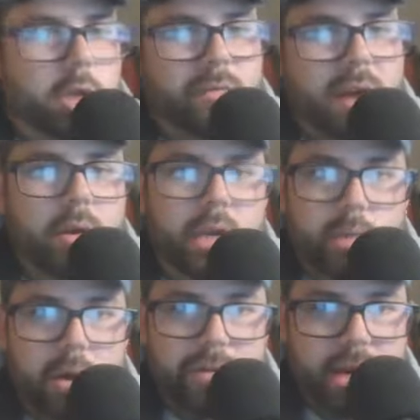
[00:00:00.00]
sure you're following
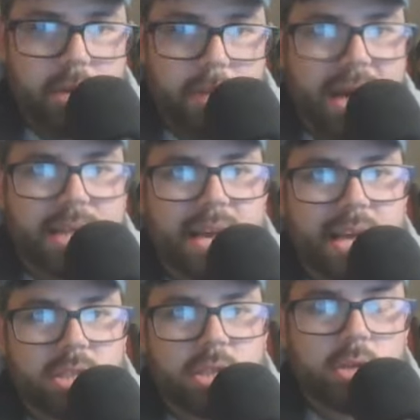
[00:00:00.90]
us wherever you get your
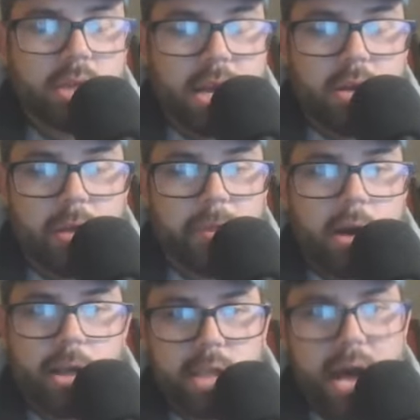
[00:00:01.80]
podcasts so you can hear our
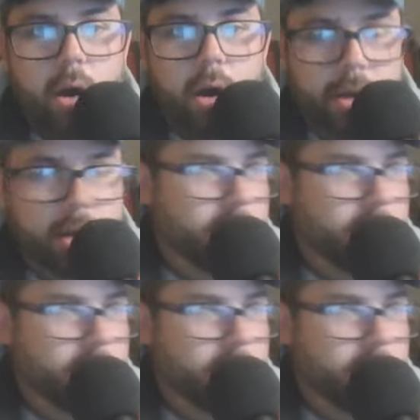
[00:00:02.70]
thoughts on